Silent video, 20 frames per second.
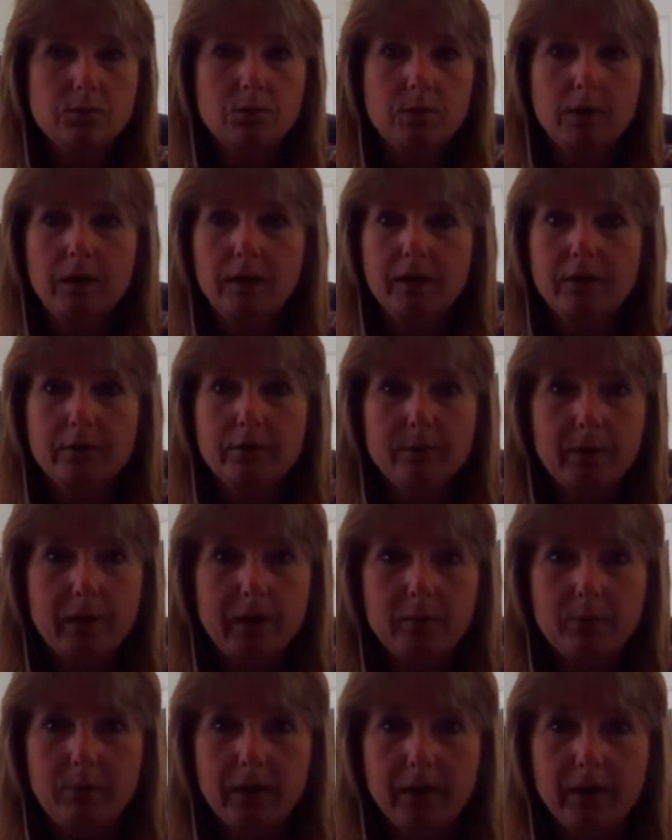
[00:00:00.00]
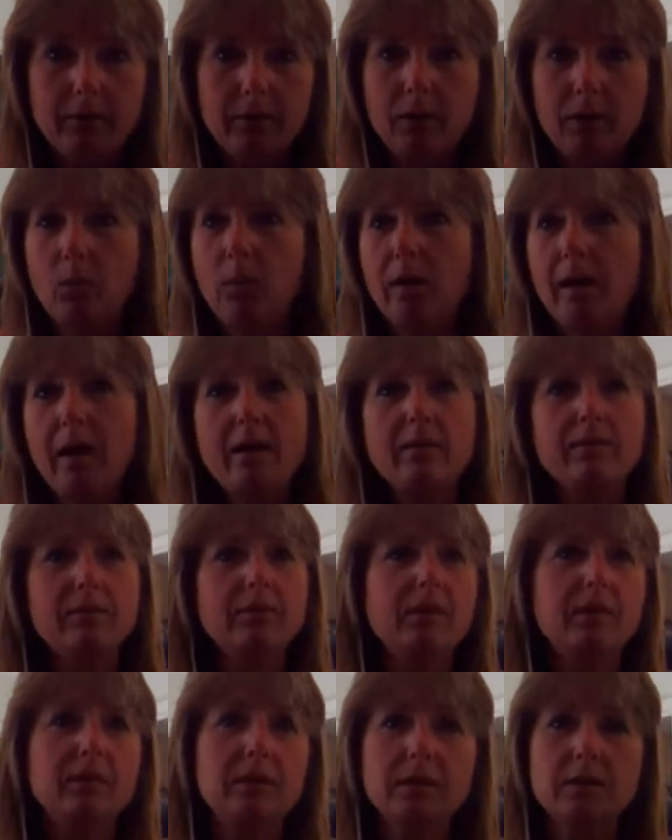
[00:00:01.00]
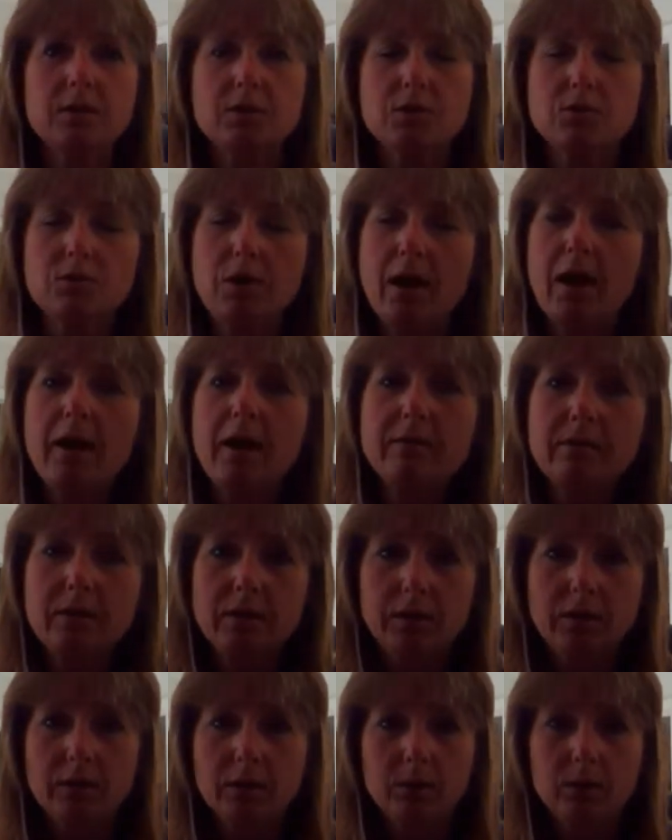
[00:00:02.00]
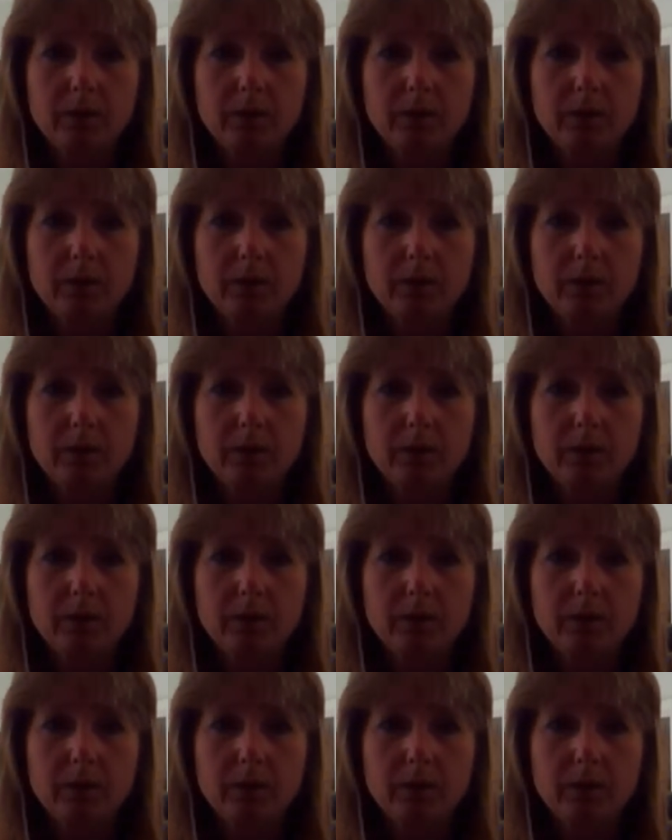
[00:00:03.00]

do a 100-mile bike ride. Whatever is driving you,